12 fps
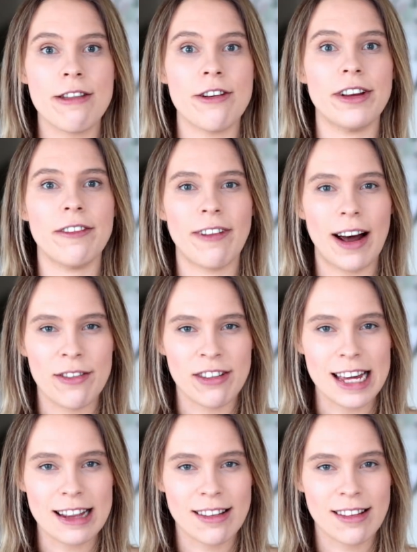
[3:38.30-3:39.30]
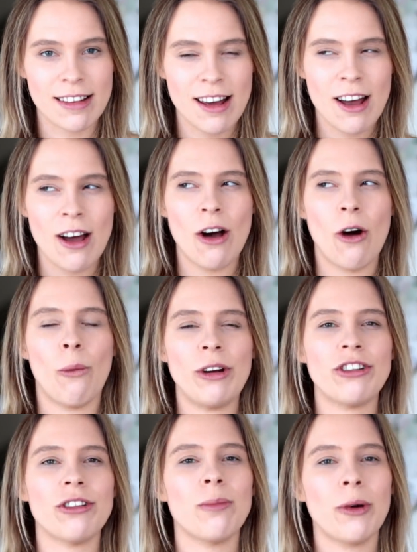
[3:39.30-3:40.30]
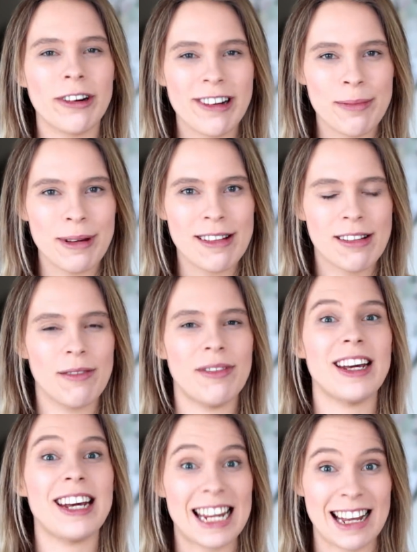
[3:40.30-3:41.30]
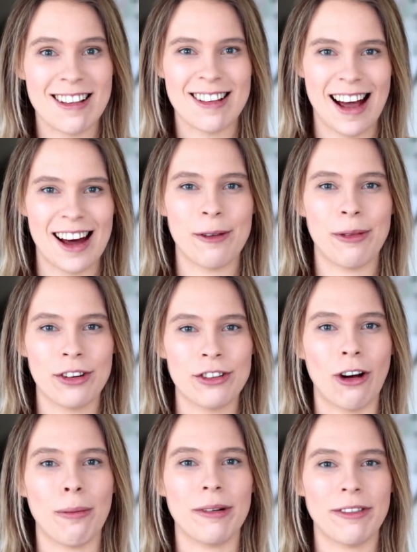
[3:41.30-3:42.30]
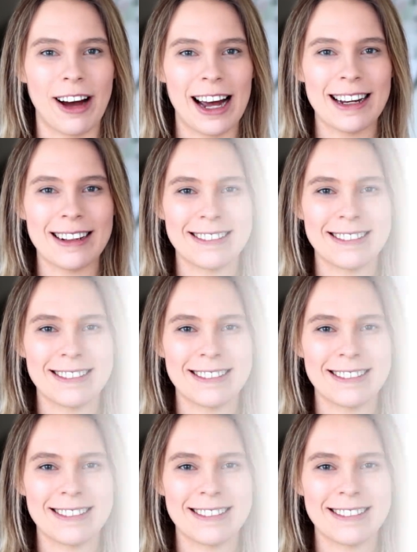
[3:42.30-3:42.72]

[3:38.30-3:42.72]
thirty-five cents, which is more expensive than getting started with Shopify.